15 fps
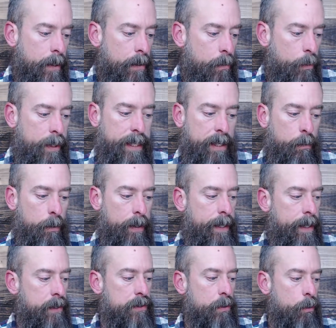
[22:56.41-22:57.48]
When anyone
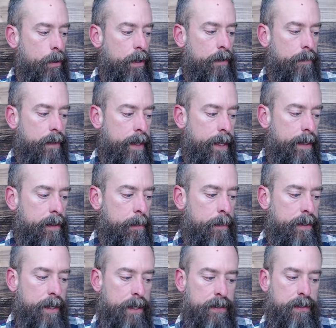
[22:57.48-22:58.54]
hears the word of the kingdom and
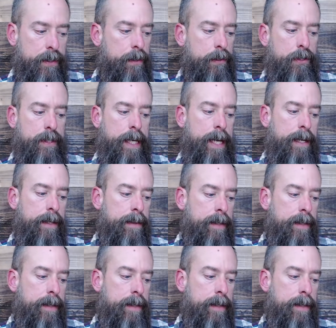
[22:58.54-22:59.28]
doesn't understand it,